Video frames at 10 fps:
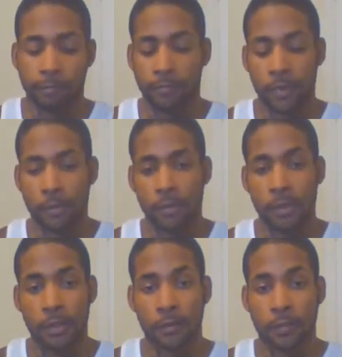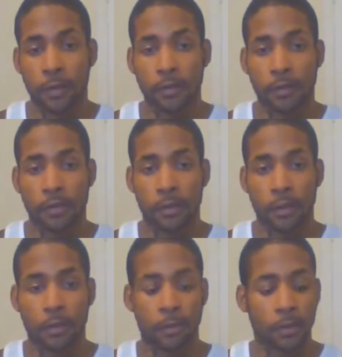First thing first, as
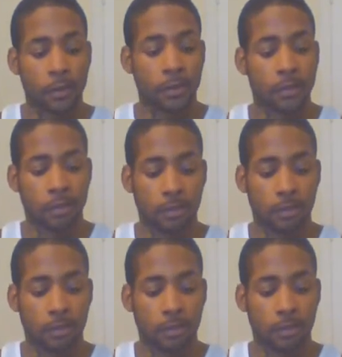always,